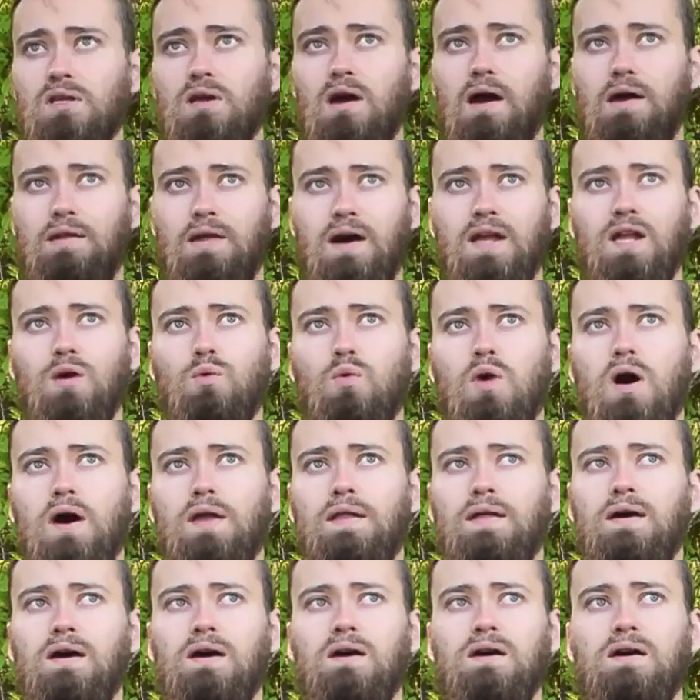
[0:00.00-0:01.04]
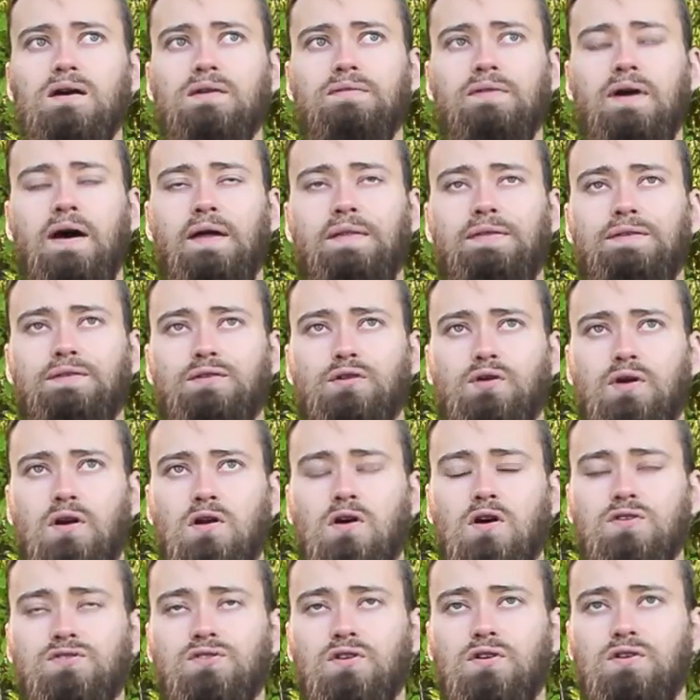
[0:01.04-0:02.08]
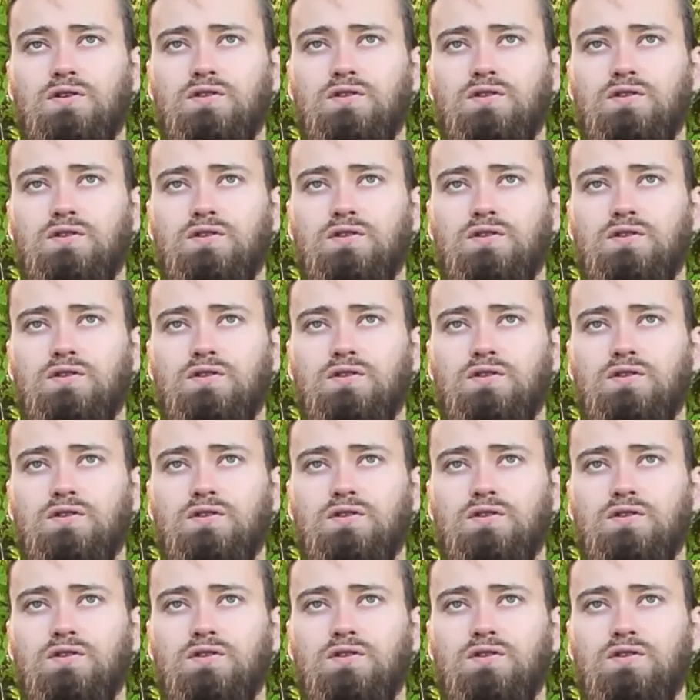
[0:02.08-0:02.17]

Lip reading: Another one that you can also